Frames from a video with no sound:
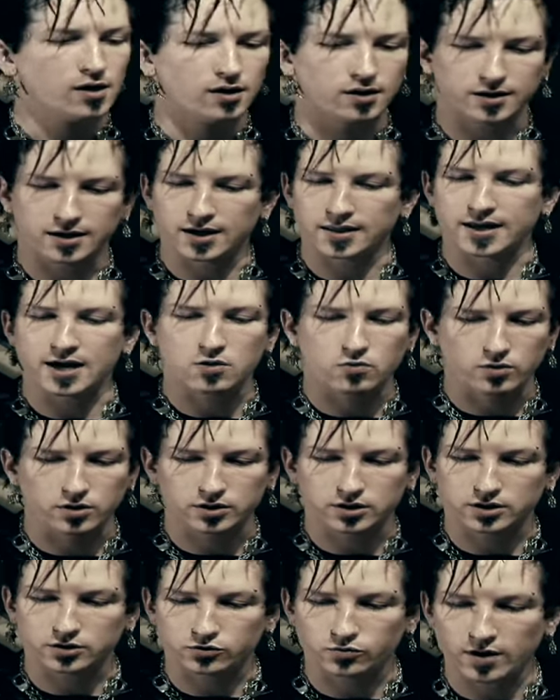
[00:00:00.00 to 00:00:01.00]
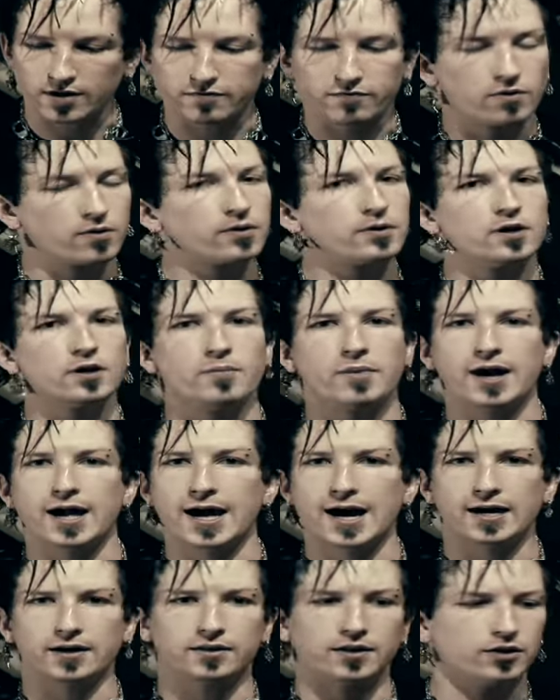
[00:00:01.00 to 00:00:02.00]
Again, that worked its way further into my
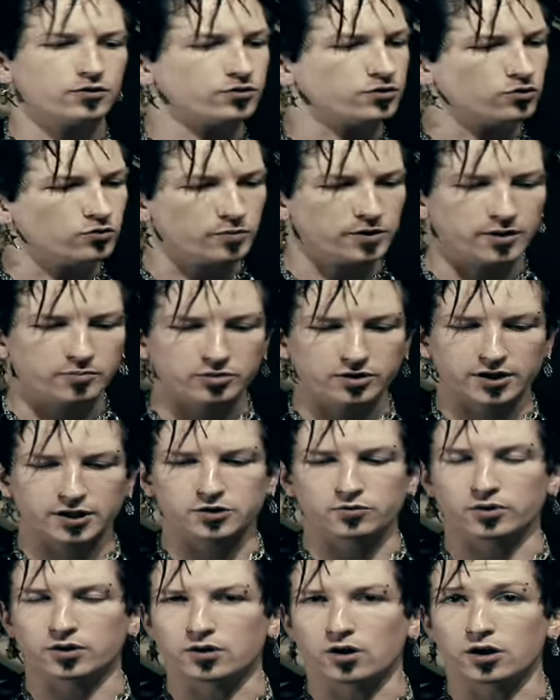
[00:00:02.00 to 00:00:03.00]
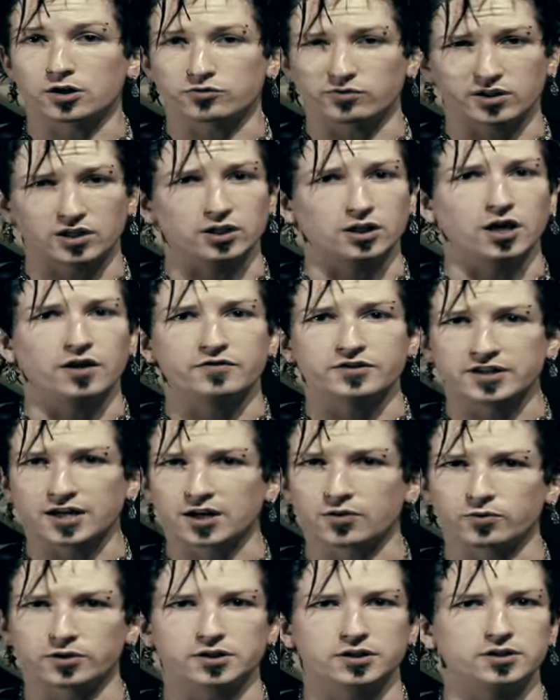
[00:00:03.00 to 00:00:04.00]
act. I used to do manipulation with cards with gloves
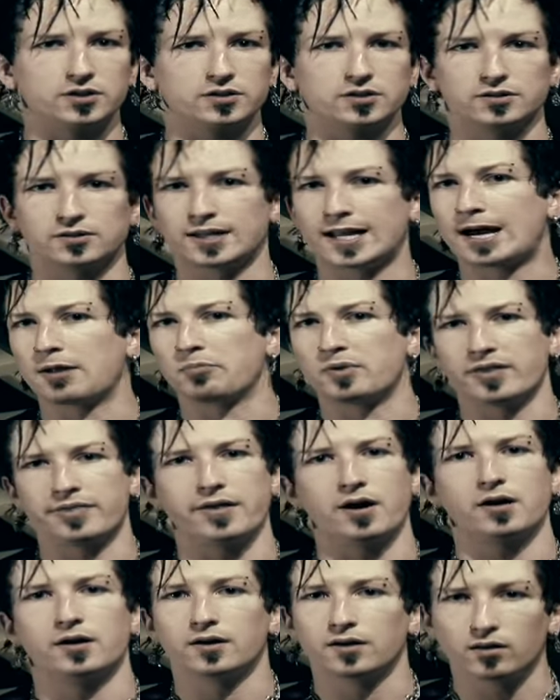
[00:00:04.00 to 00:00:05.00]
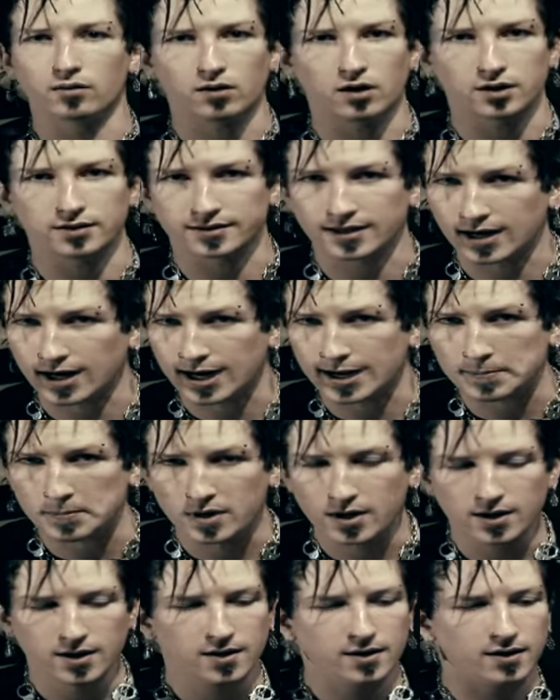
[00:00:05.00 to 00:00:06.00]
on, which has not been done in a long time.
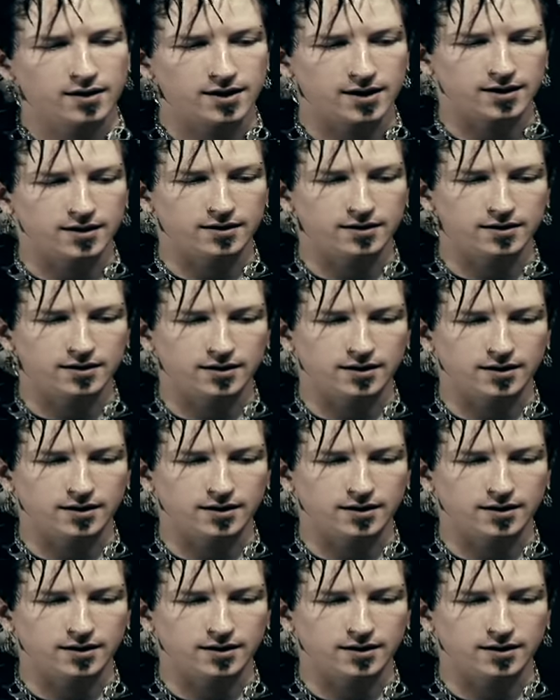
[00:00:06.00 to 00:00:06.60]
And